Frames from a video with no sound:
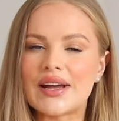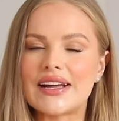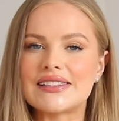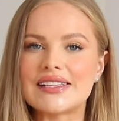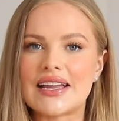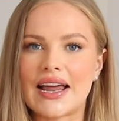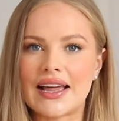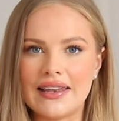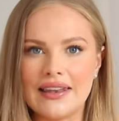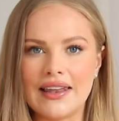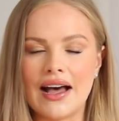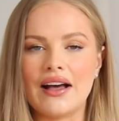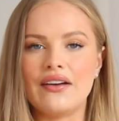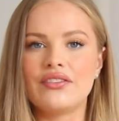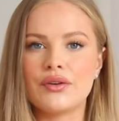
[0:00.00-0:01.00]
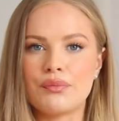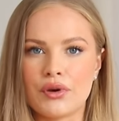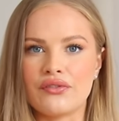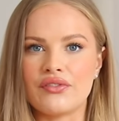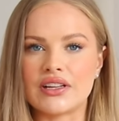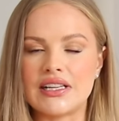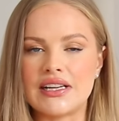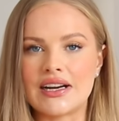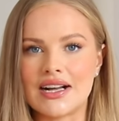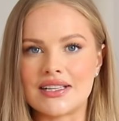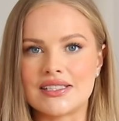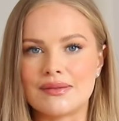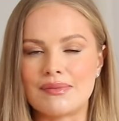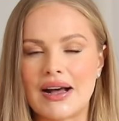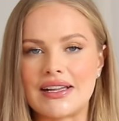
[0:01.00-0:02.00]
it. And I love the perfectly
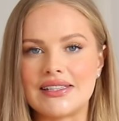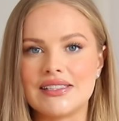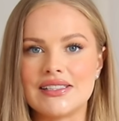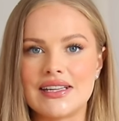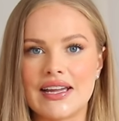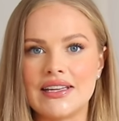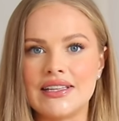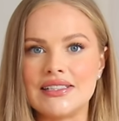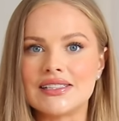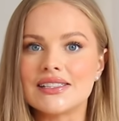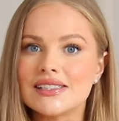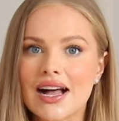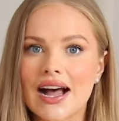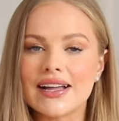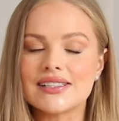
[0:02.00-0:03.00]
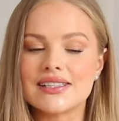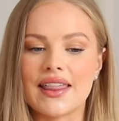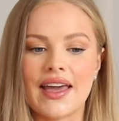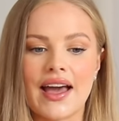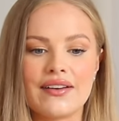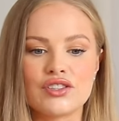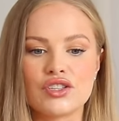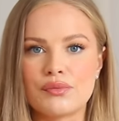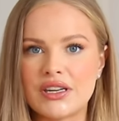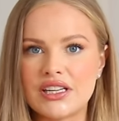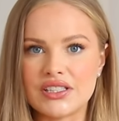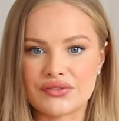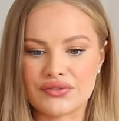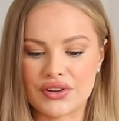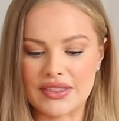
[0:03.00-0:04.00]
customized daily site. They have so
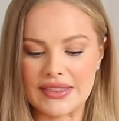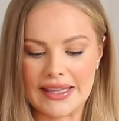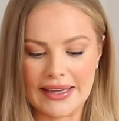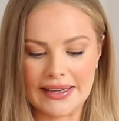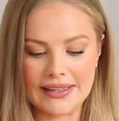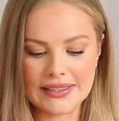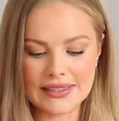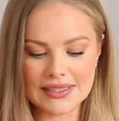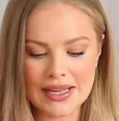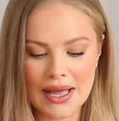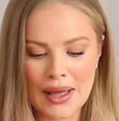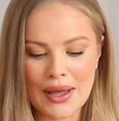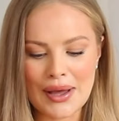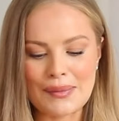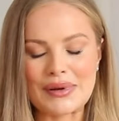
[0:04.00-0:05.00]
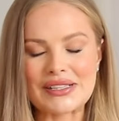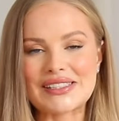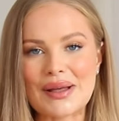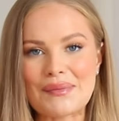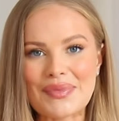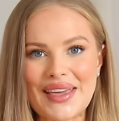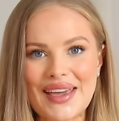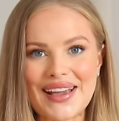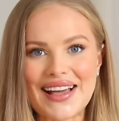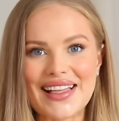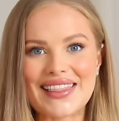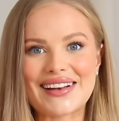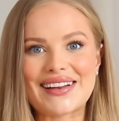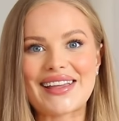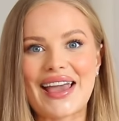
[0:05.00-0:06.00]
many different things. But something
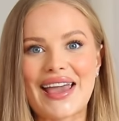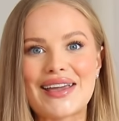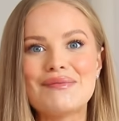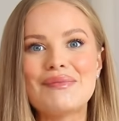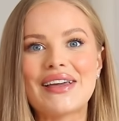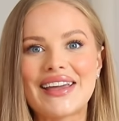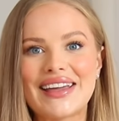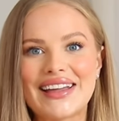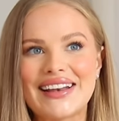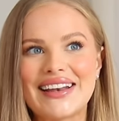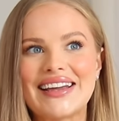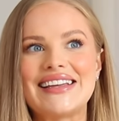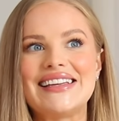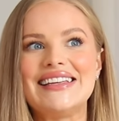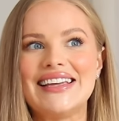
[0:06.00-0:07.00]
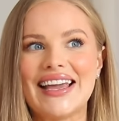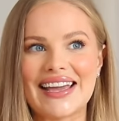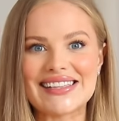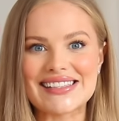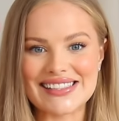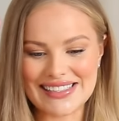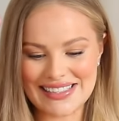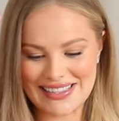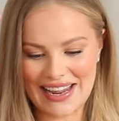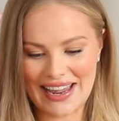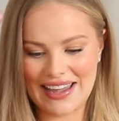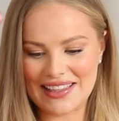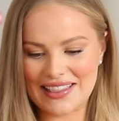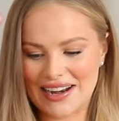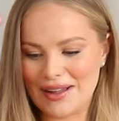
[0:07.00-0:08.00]
that came in
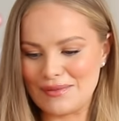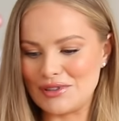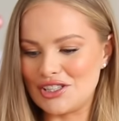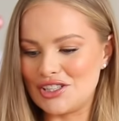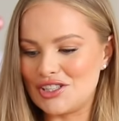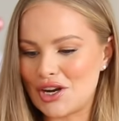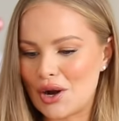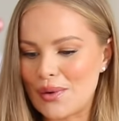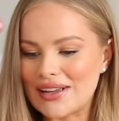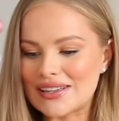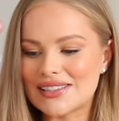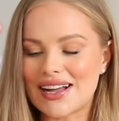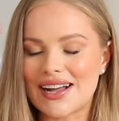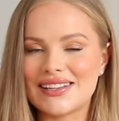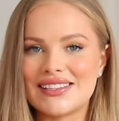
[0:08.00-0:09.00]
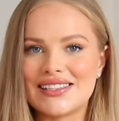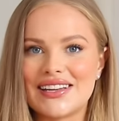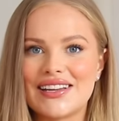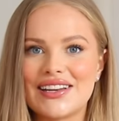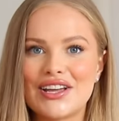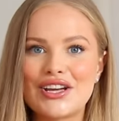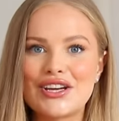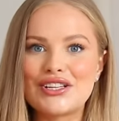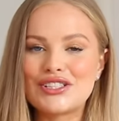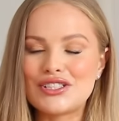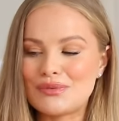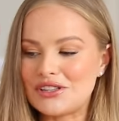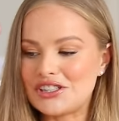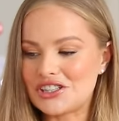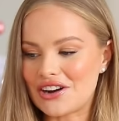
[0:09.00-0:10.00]
yesterday that I'm so excited
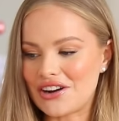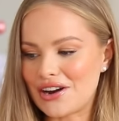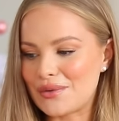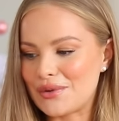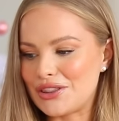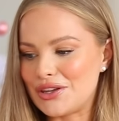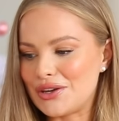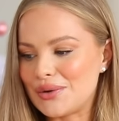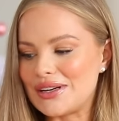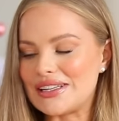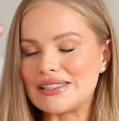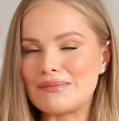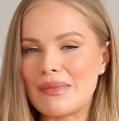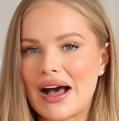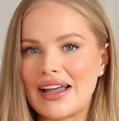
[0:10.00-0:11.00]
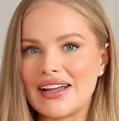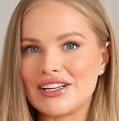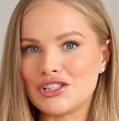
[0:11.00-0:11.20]
to be sharing with you is my